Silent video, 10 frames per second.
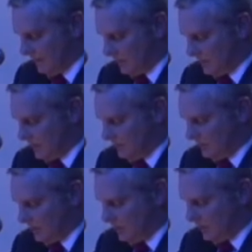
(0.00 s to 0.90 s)
So,
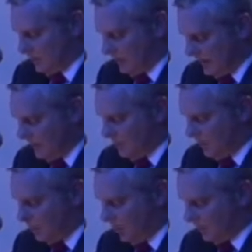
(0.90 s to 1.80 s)
to think
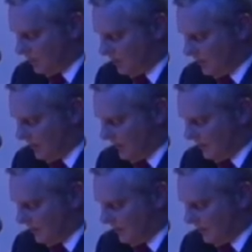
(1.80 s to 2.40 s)
about what the